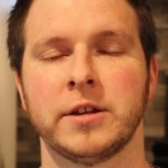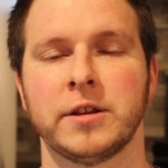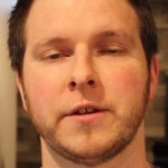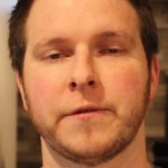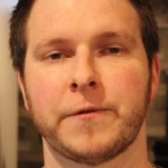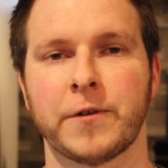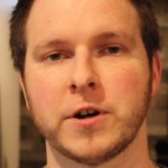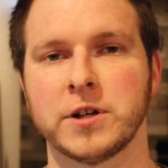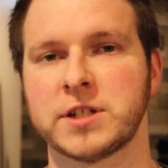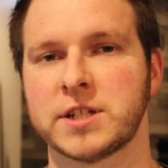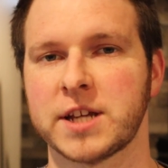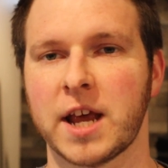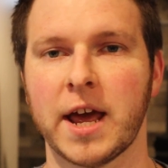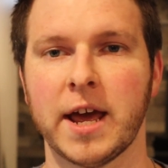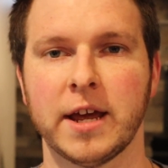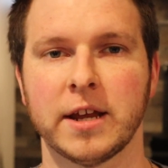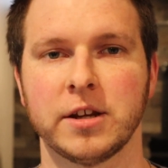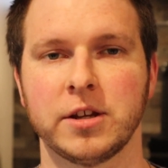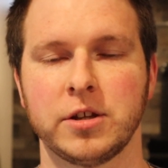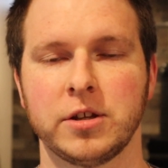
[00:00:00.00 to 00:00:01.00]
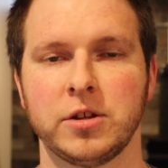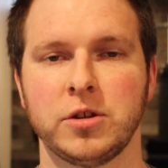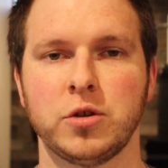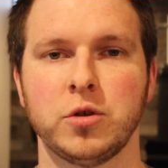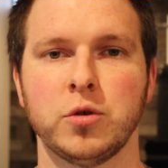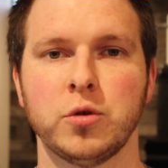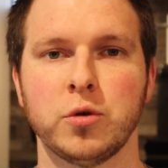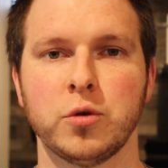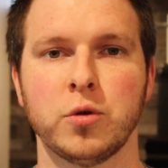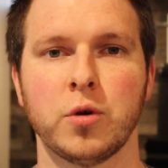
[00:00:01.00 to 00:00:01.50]
the first set
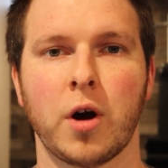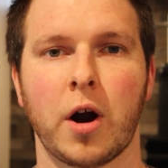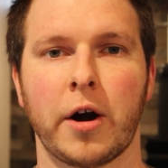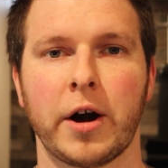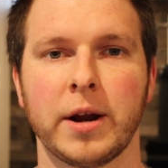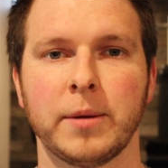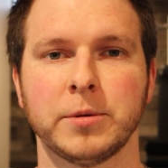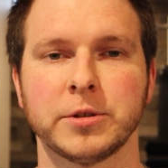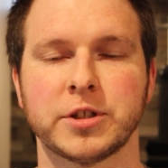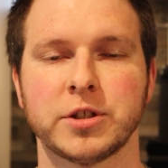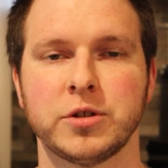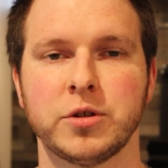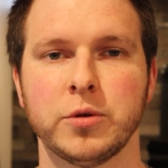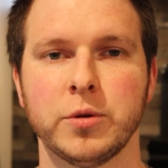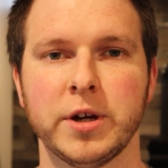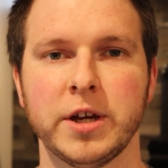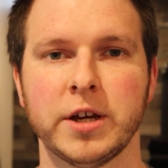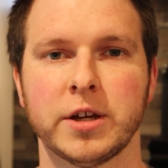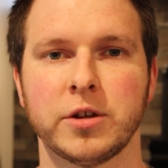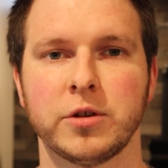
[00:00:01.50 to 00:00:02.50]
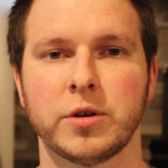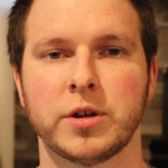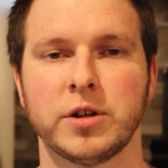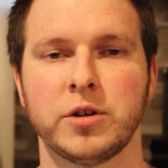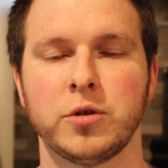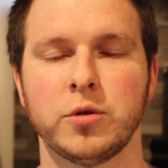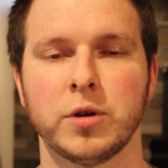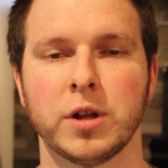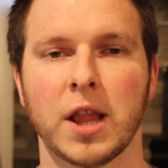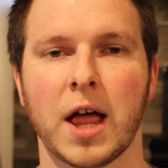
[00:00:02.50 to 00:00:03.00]
you are able to do it, you
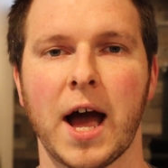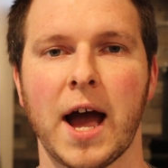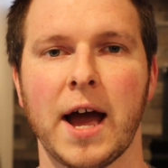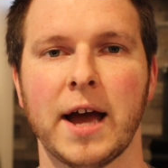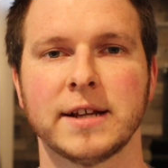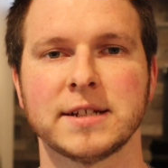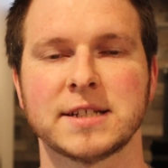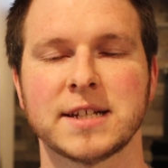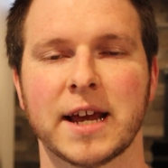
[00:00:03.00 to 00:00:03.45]
can do a lot.